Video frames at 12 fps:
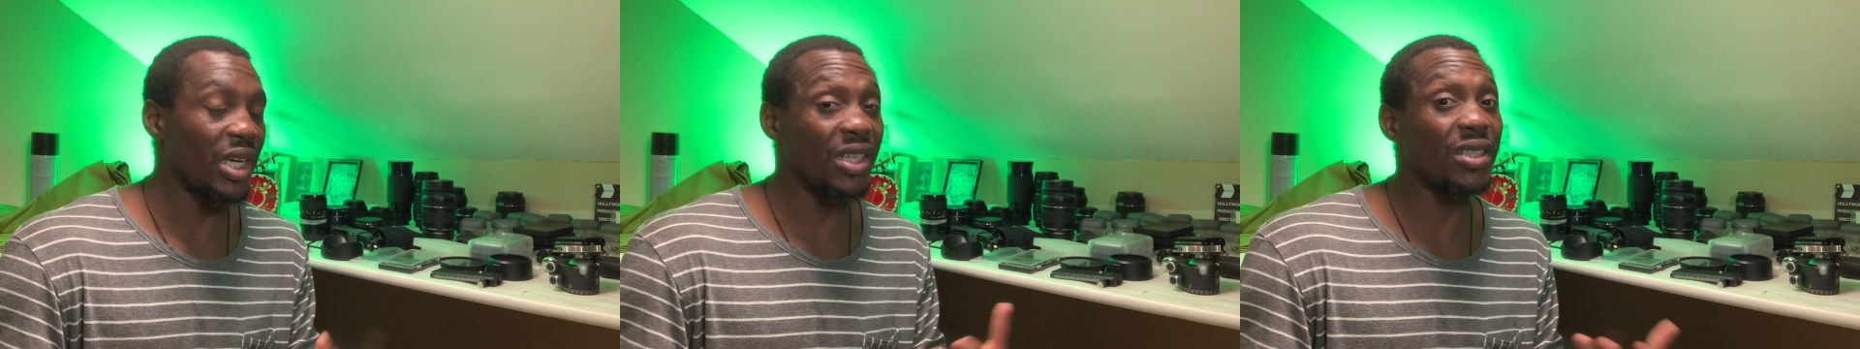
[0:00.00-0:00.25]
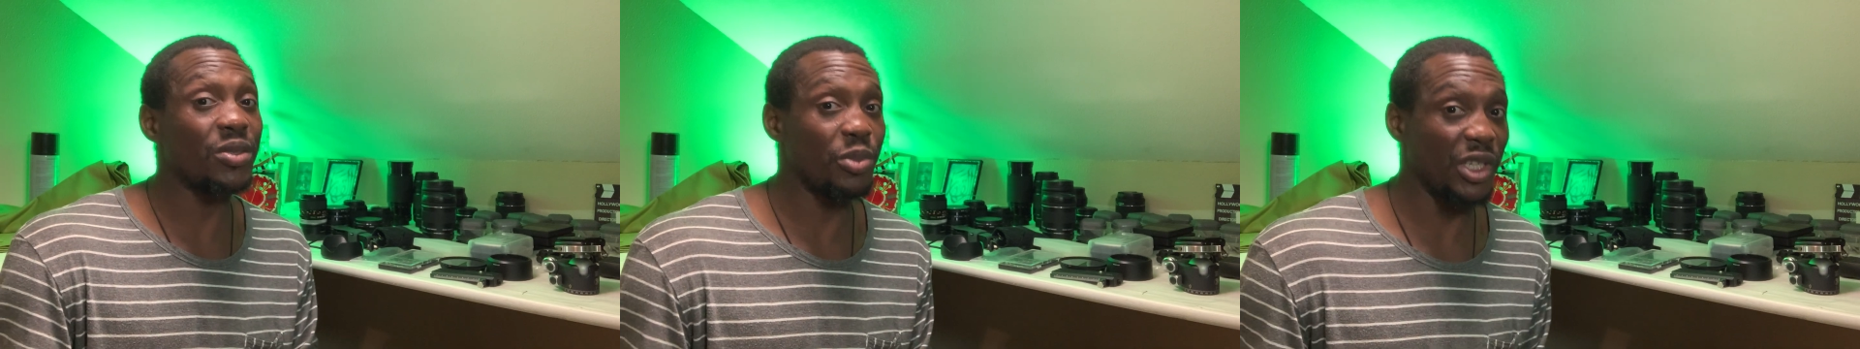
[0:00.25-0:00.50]

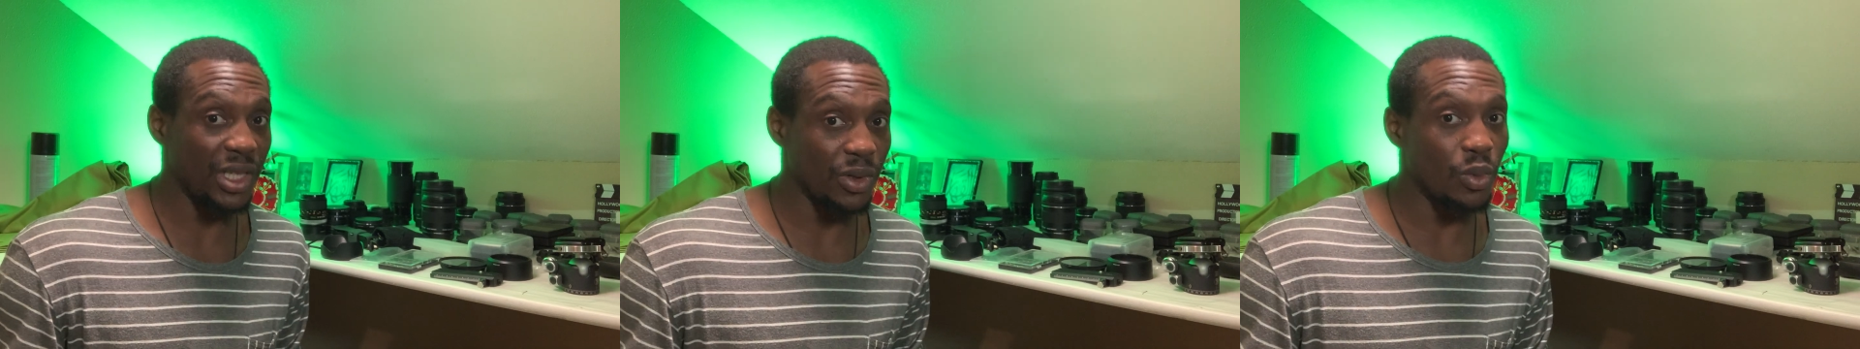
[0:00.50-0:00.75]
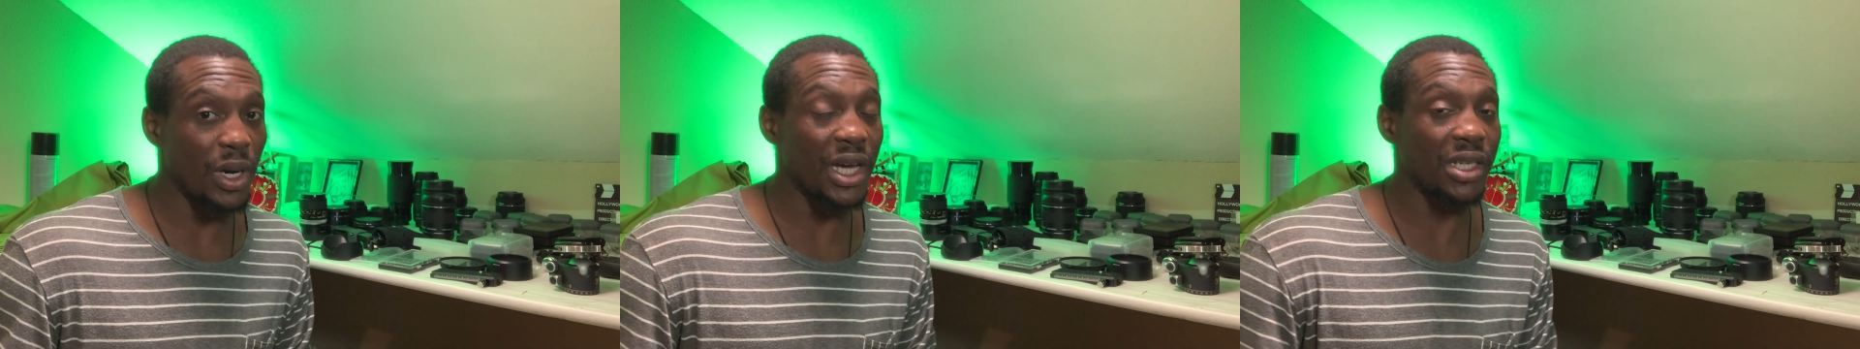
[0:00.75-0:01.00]
it's been a
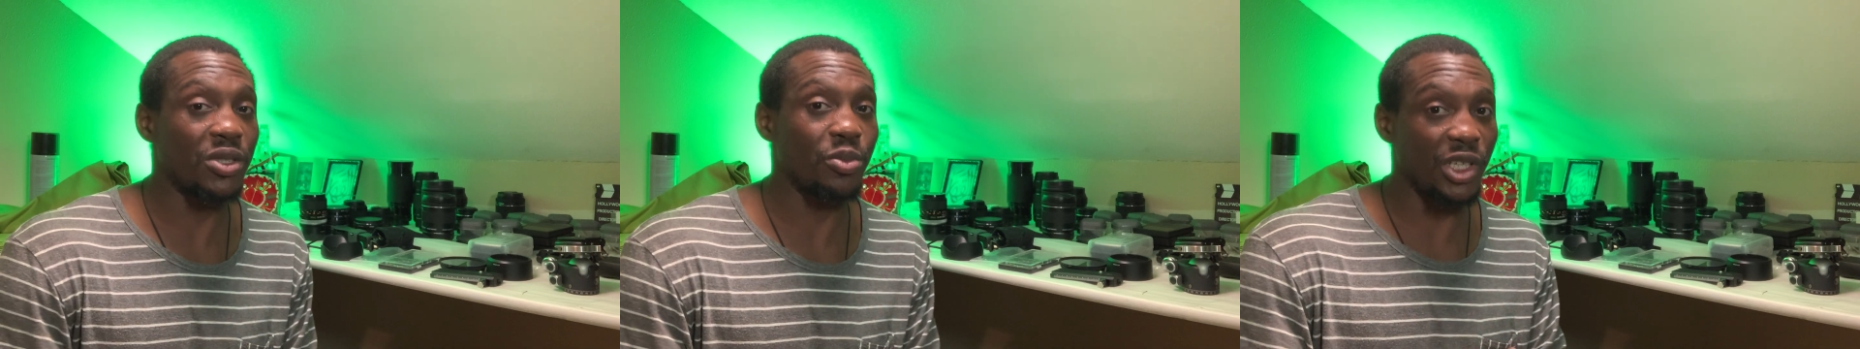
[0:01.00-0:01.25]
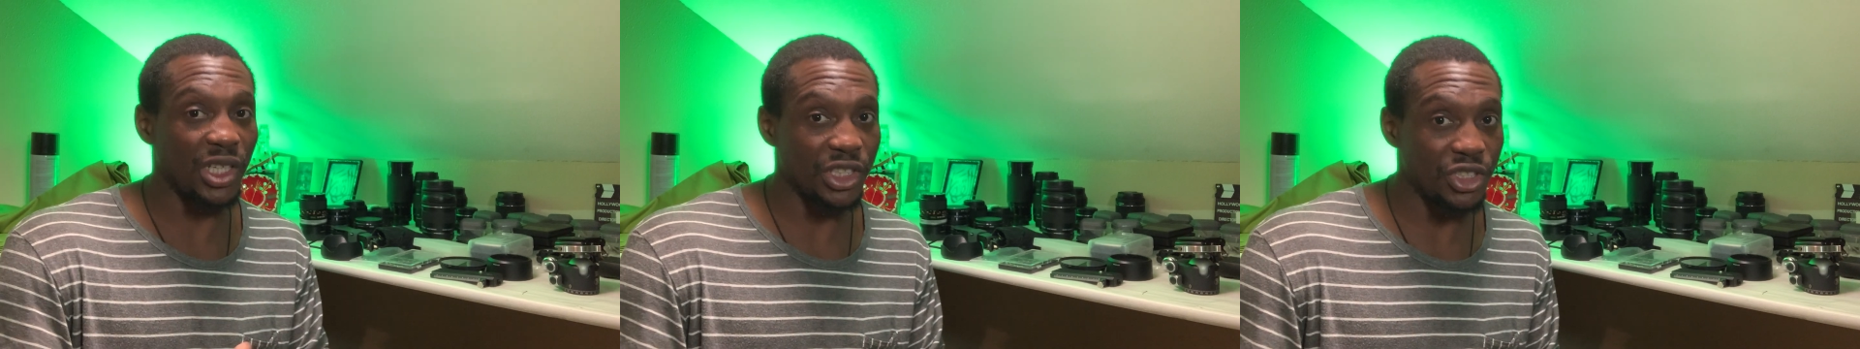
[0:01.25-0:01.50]
while, it's
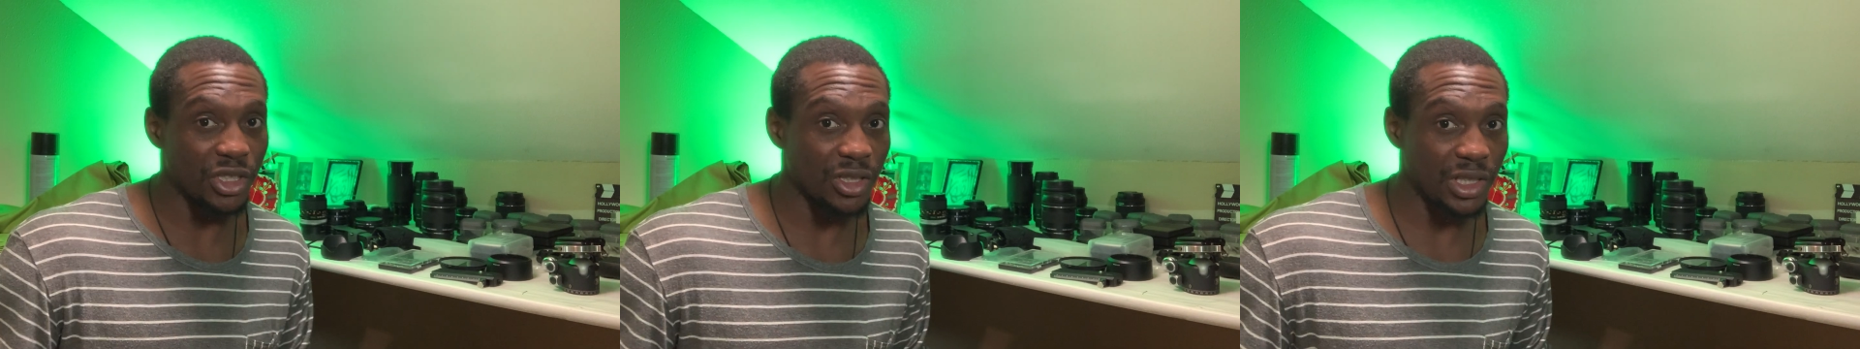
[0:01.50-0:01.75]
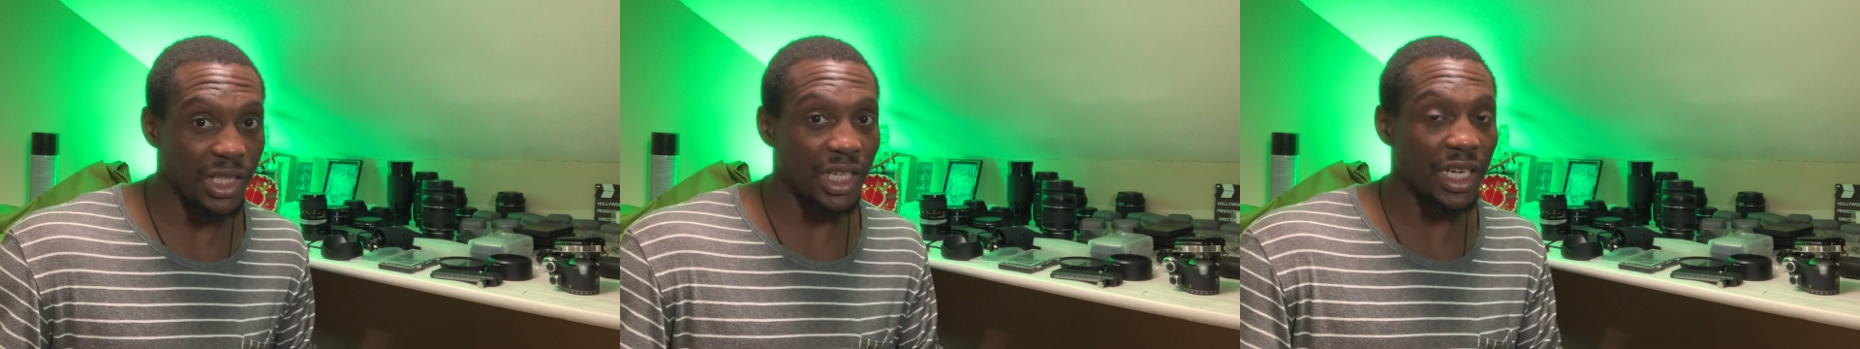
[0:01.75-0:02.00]
been a
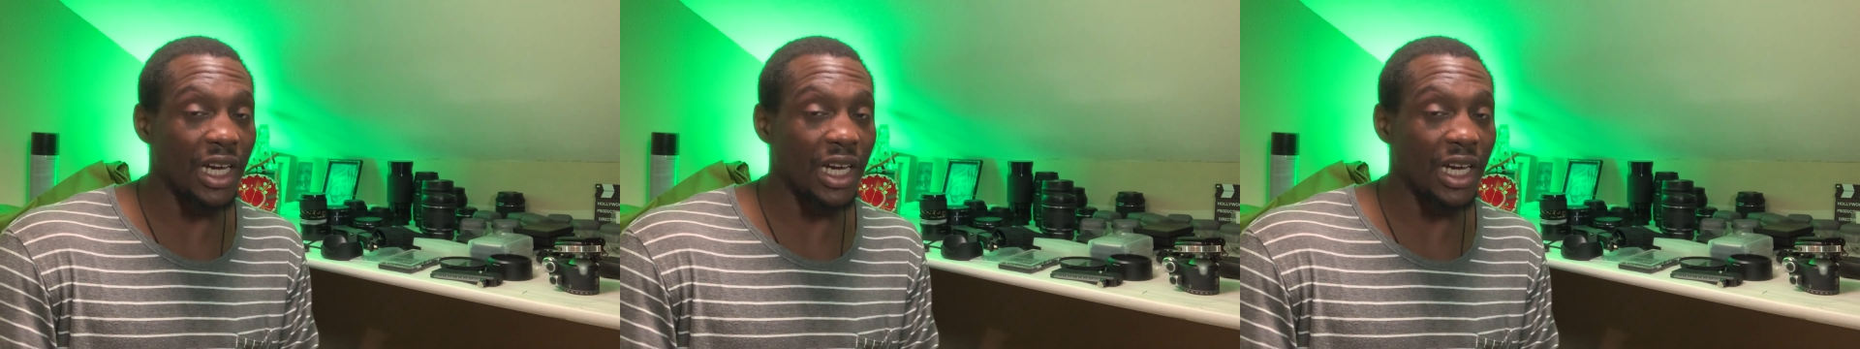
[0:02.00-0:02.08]
journey.